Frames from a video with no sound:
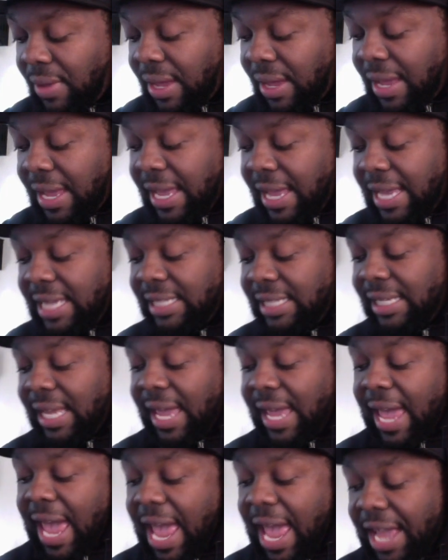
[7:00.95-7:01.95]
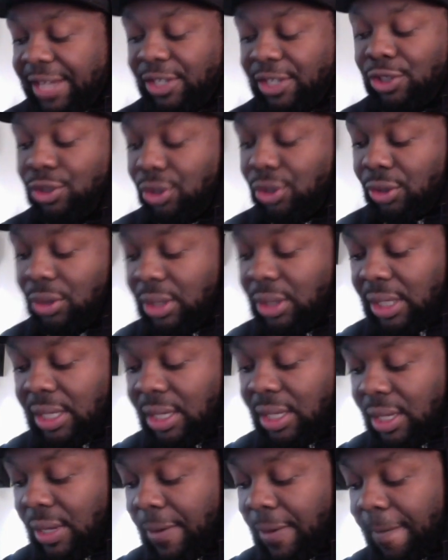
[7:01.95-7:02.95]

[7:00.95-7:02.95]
he's actually,